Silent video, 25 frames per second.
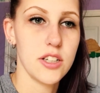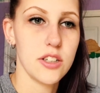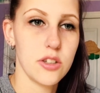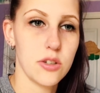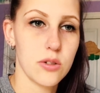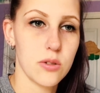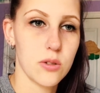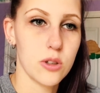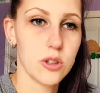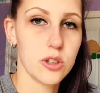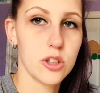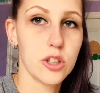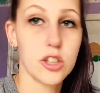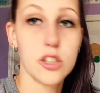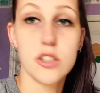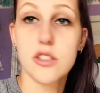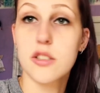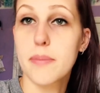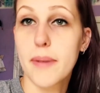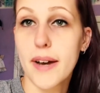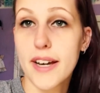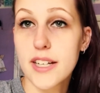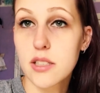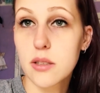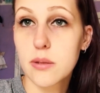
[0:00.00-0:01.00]
year old girls
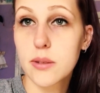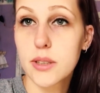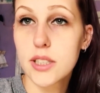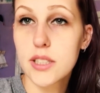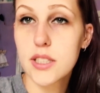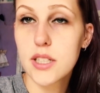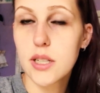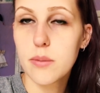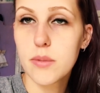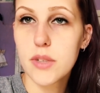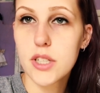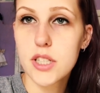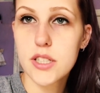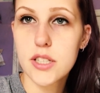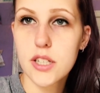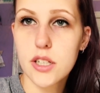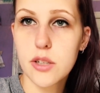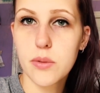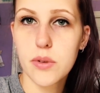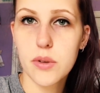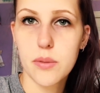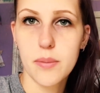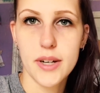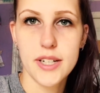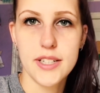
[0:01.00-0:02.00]
basketball team this year
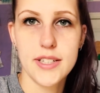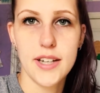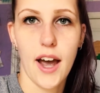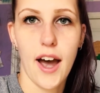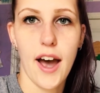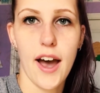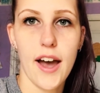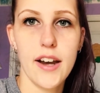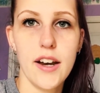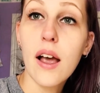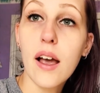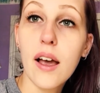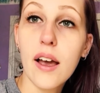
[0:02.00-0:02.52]
with my dad,